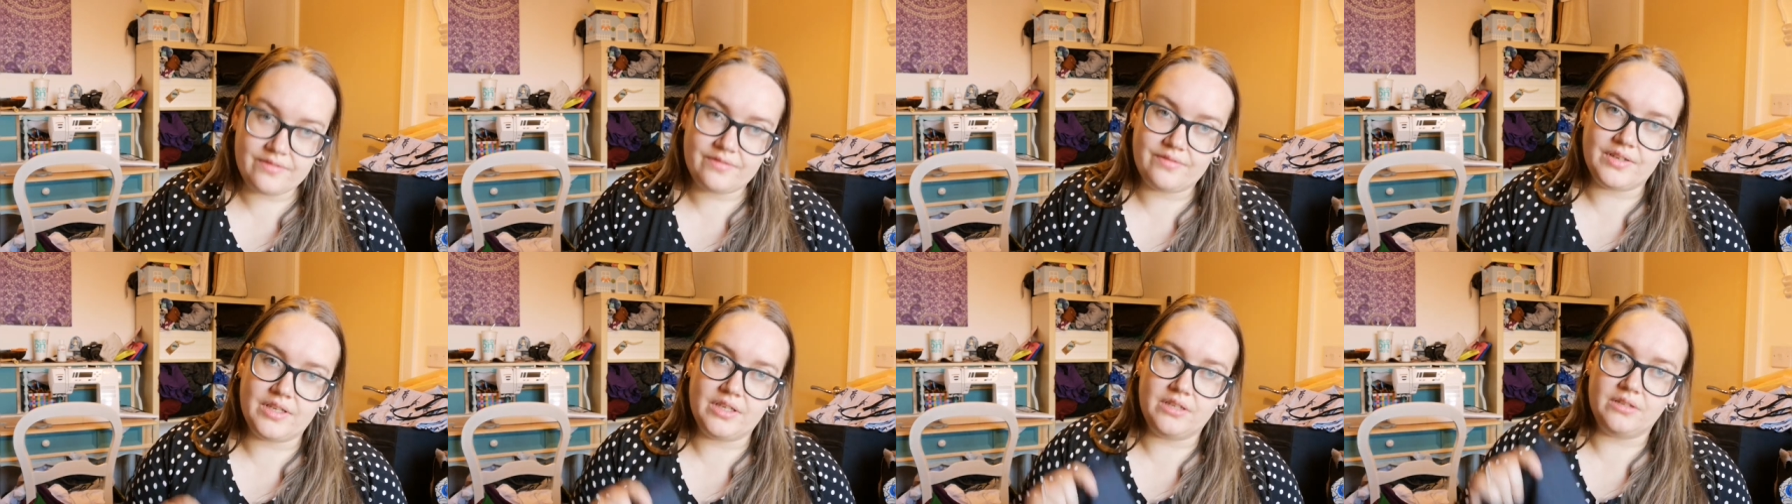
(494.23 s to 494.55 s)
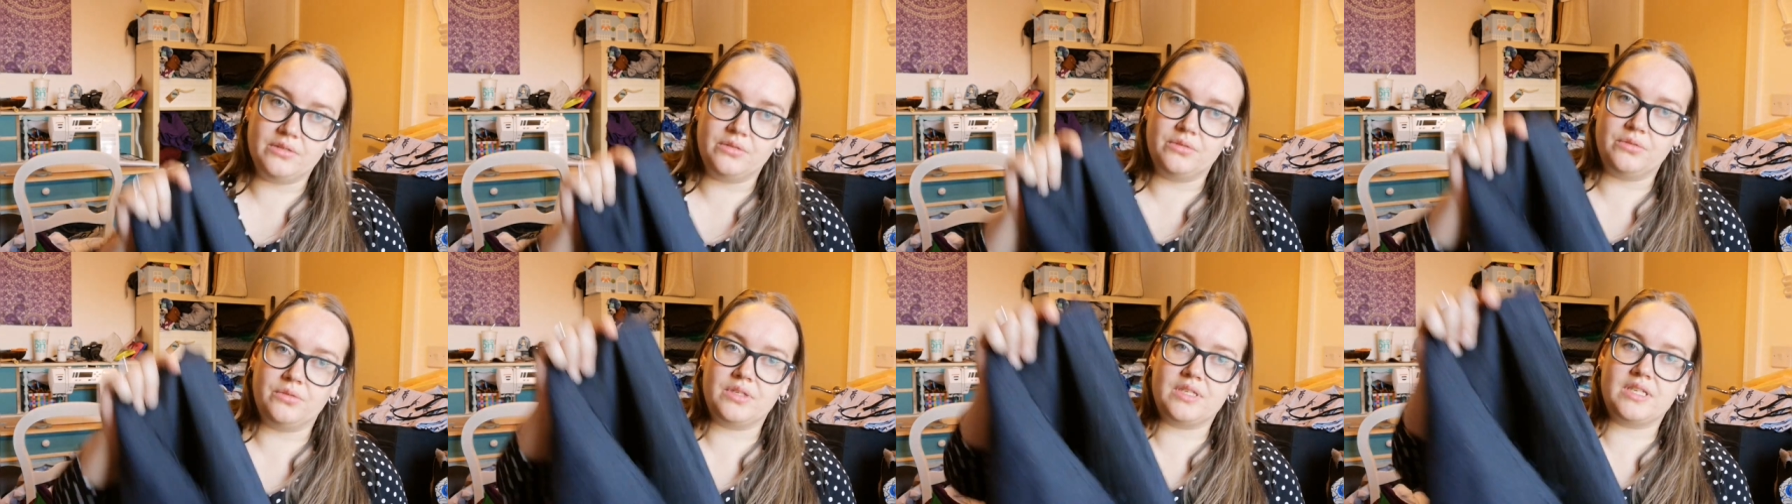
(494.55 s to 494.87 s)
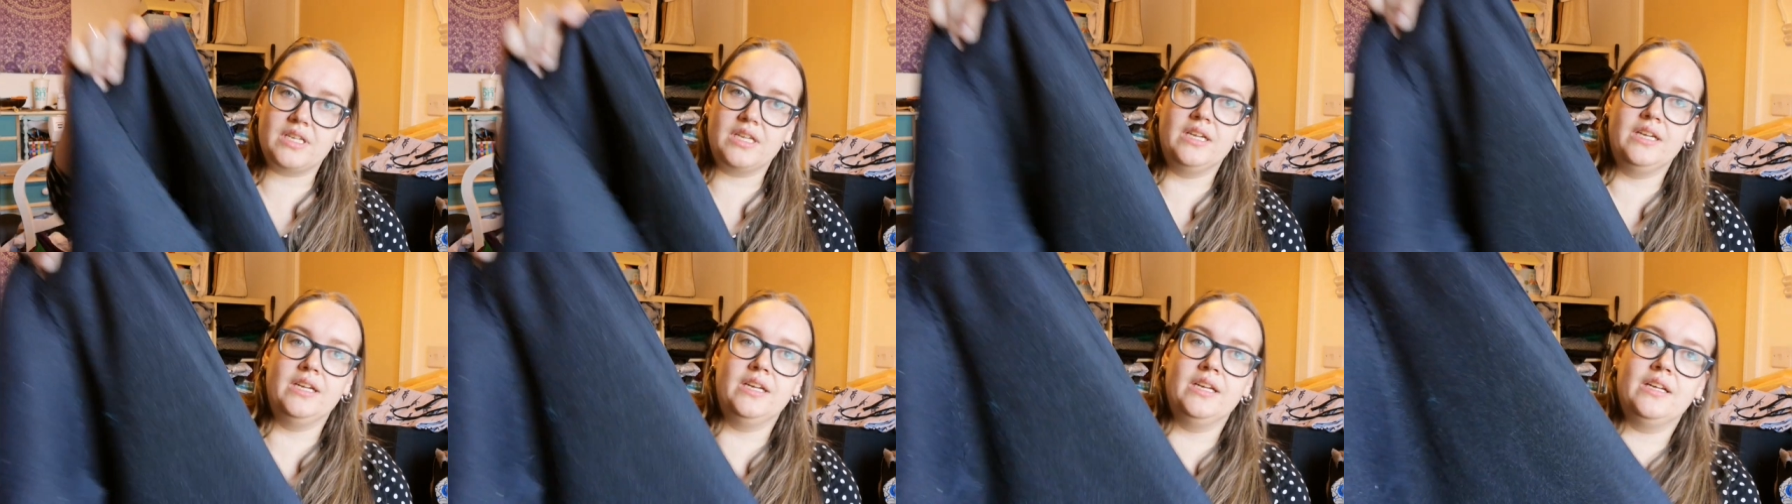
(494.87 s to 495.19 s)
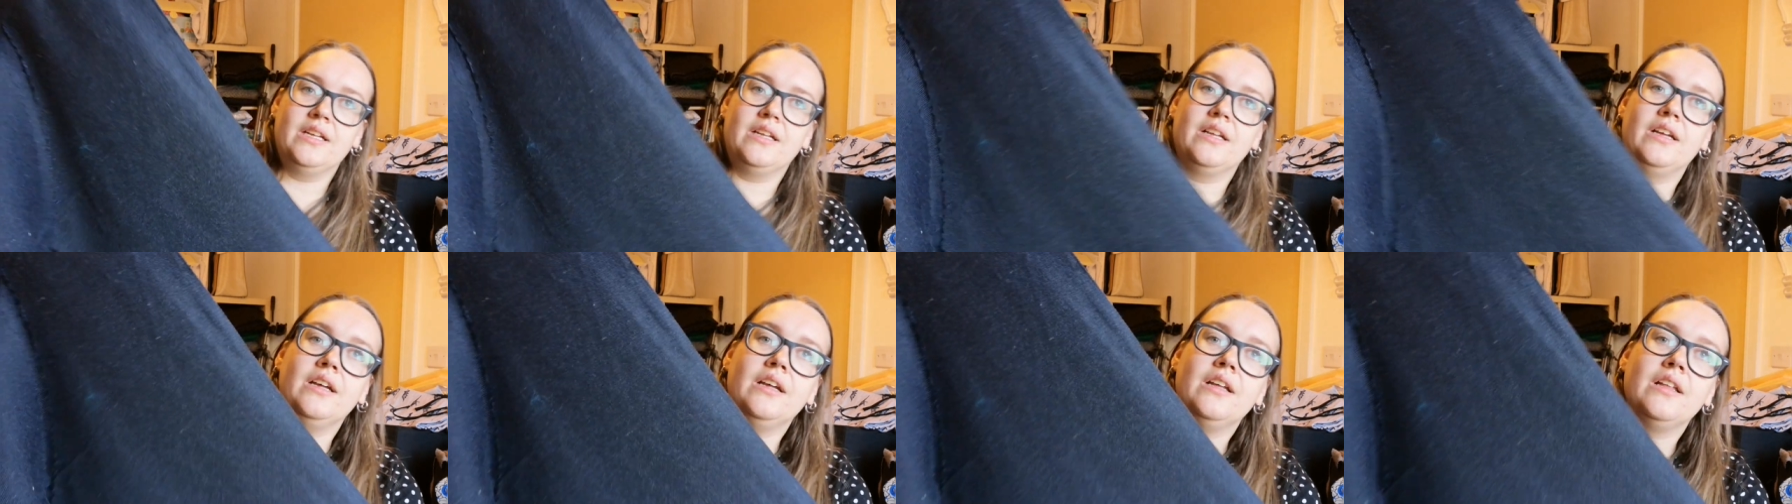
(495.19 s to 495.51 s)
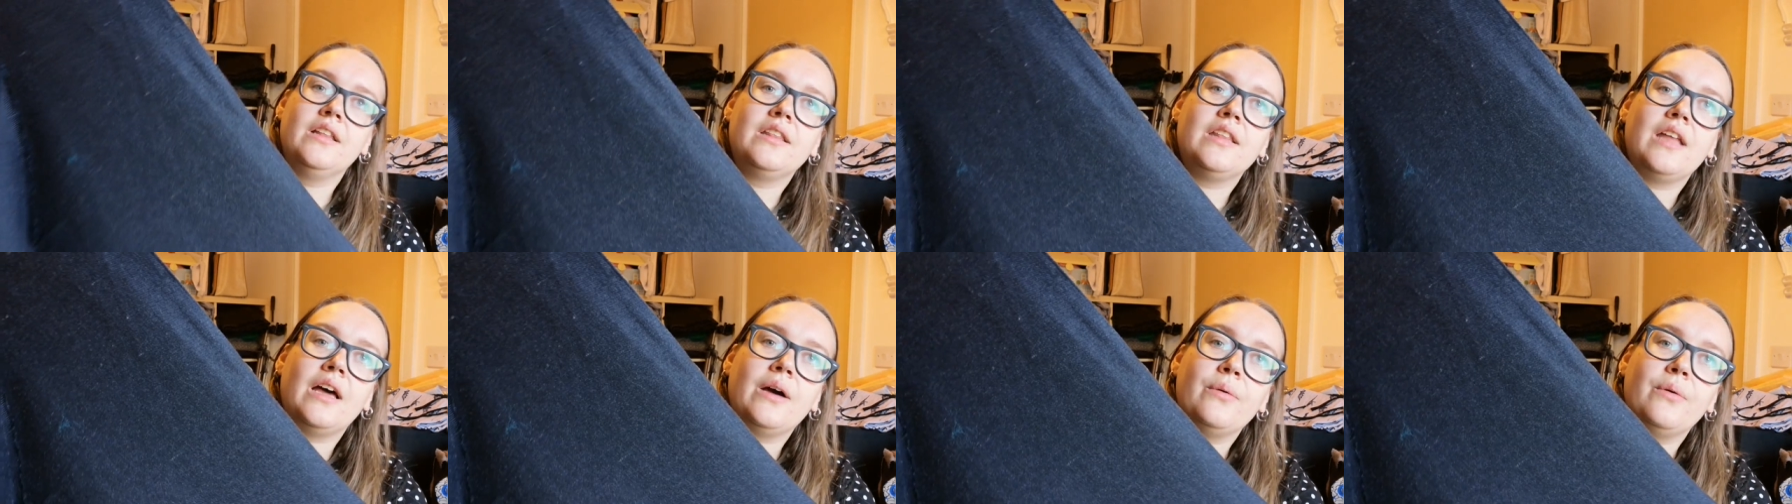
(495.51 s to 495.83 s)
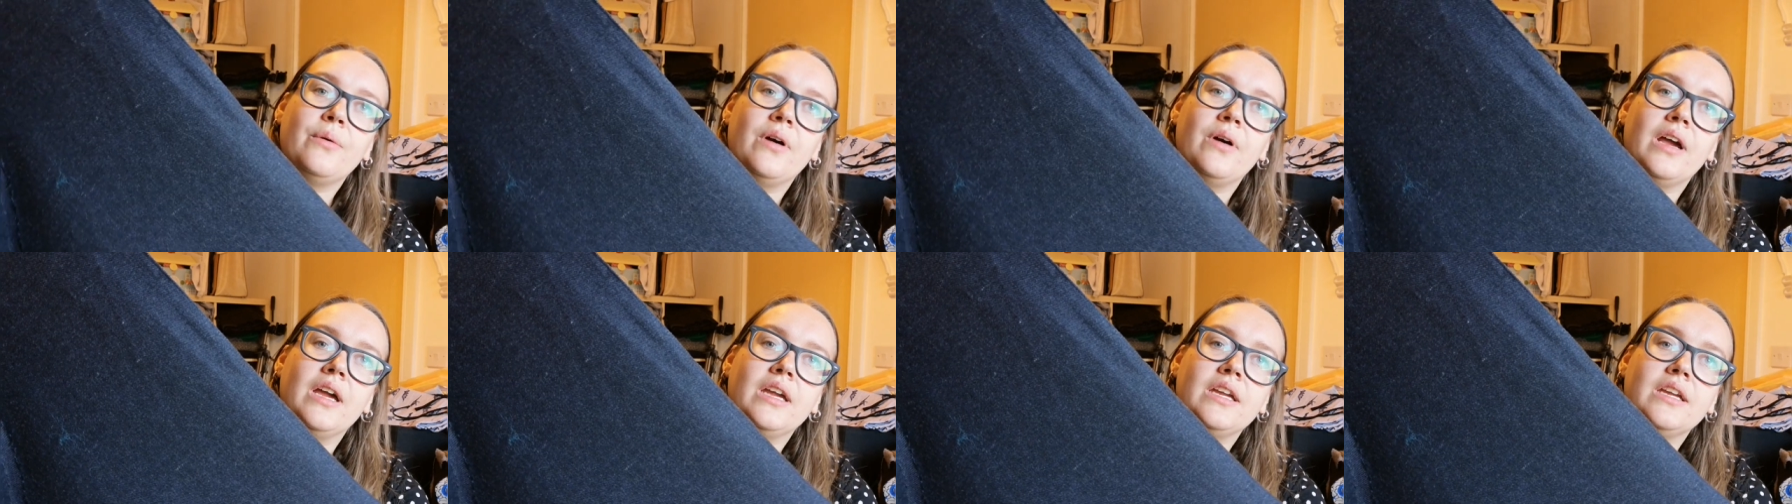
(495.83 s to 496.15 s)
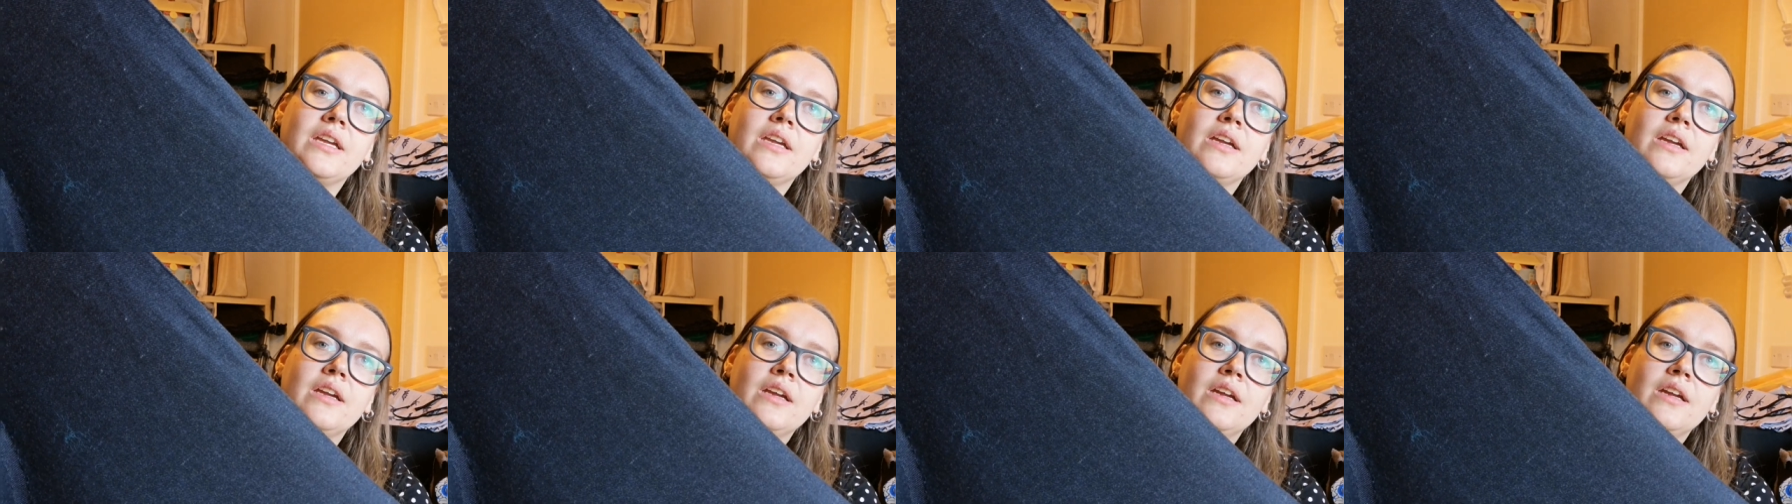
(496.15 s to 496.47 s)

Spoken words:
feels that way